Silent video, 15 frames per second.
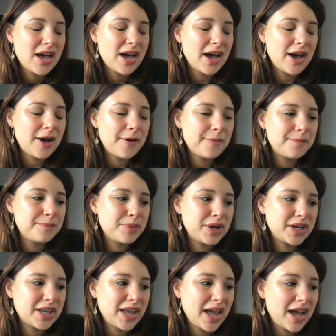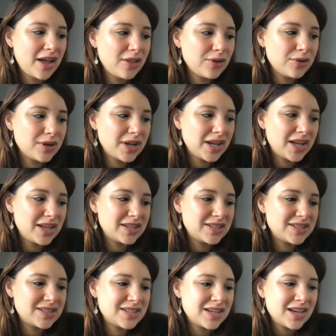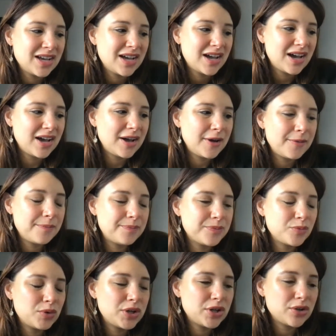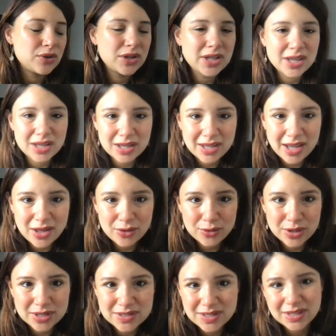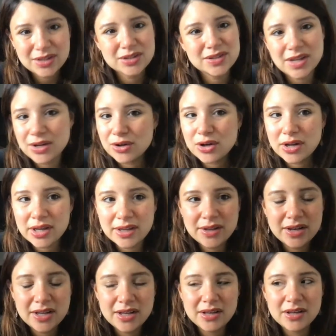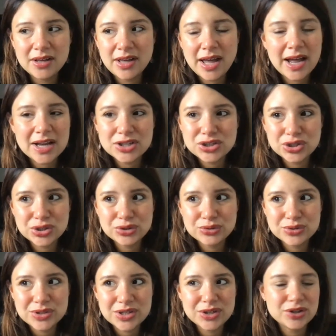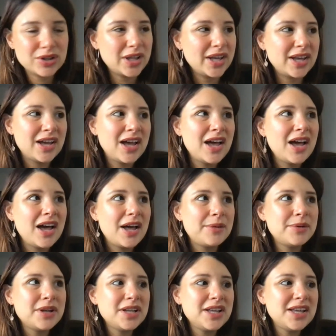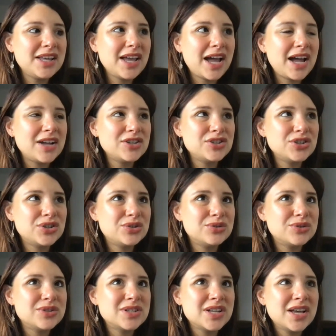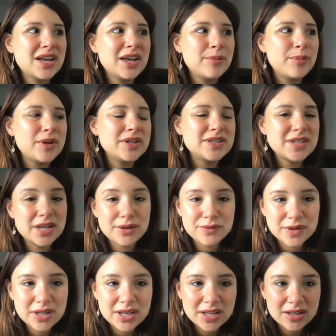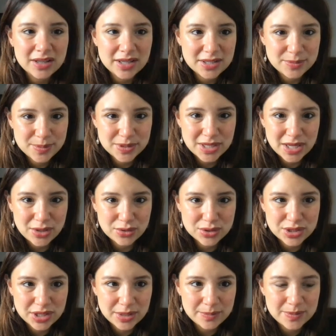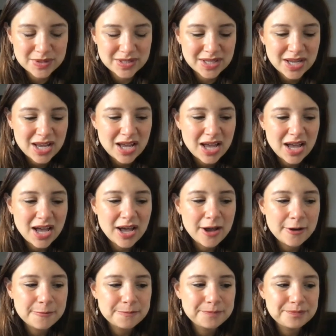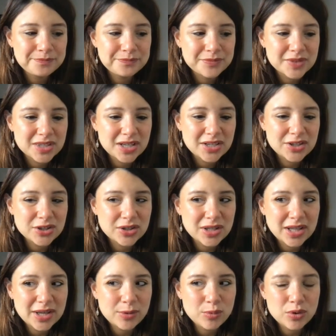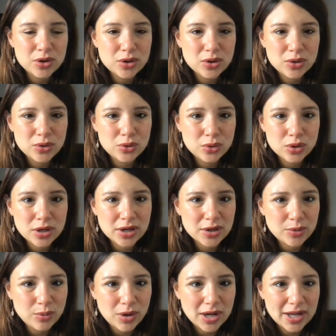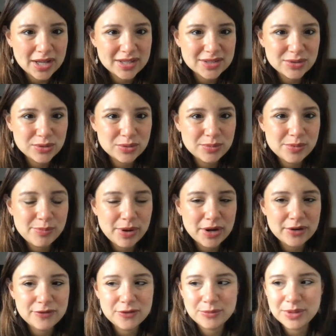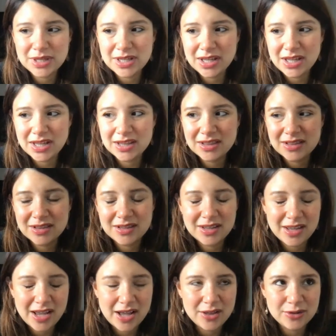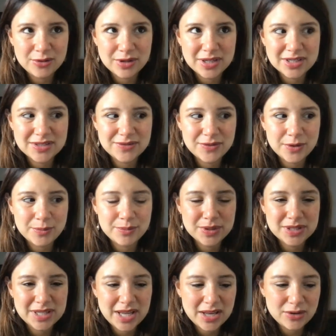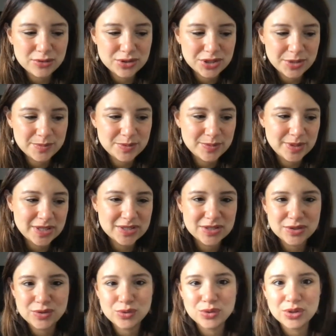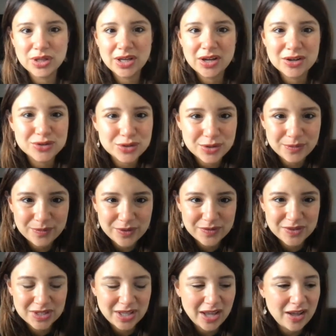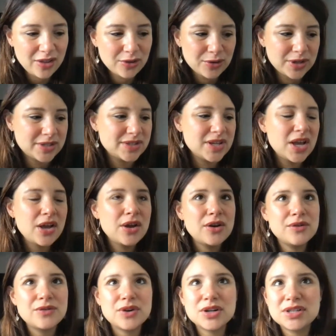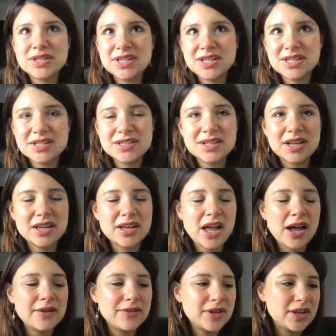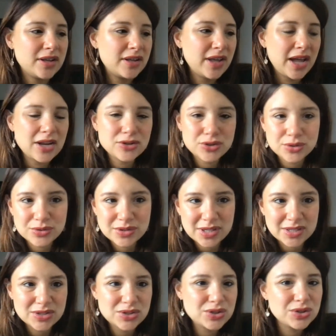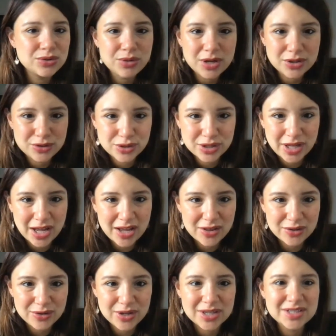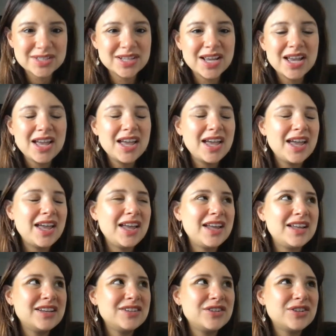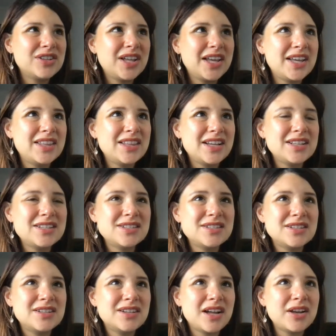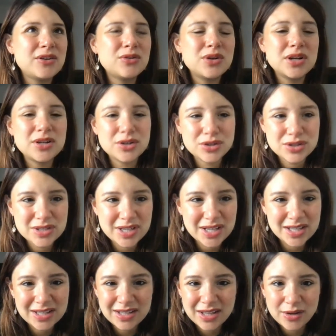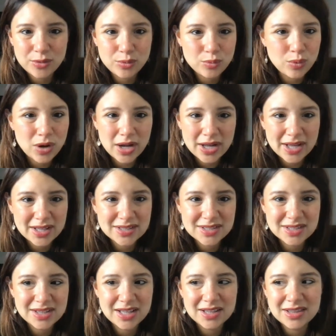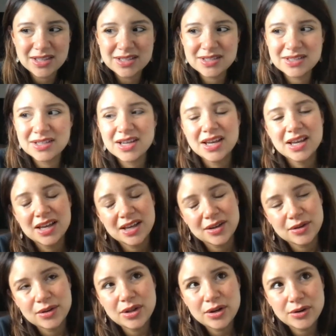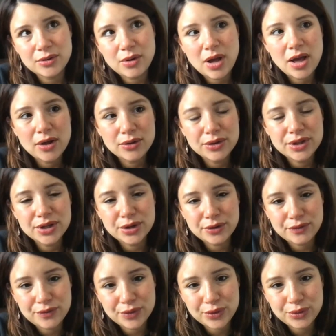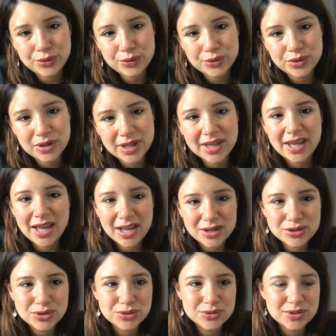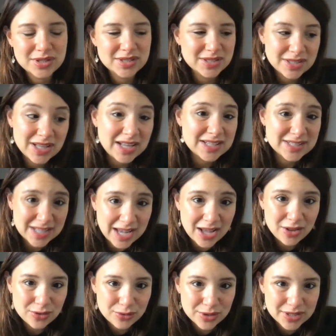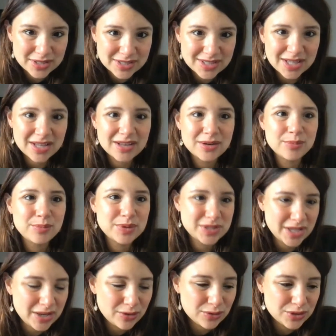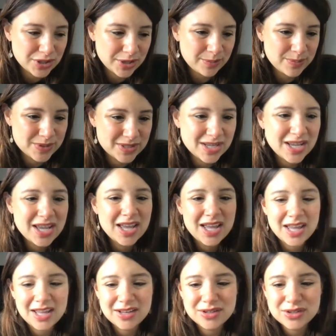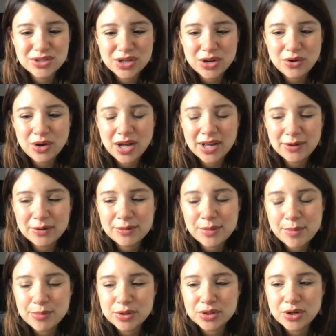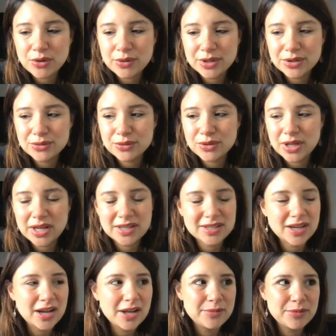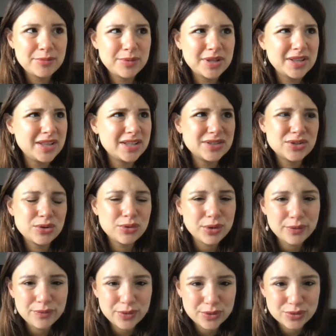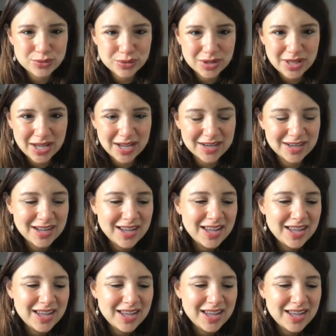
But calories, when you're looking at calories, like say you're eating cashews and you're like, I'm going to eat cashews instead of eating Lay's potato chips. And you're like, well, caloric wise, it would be better for me to eat calories from potato chips because it's only 150 calories versus having cashews that's 200 calories. And you're like, that doesn't, I don't understand, like why is it that this healthier food like cashews is less calories than potato chips? And so I remember going through that time and being like so confused with that.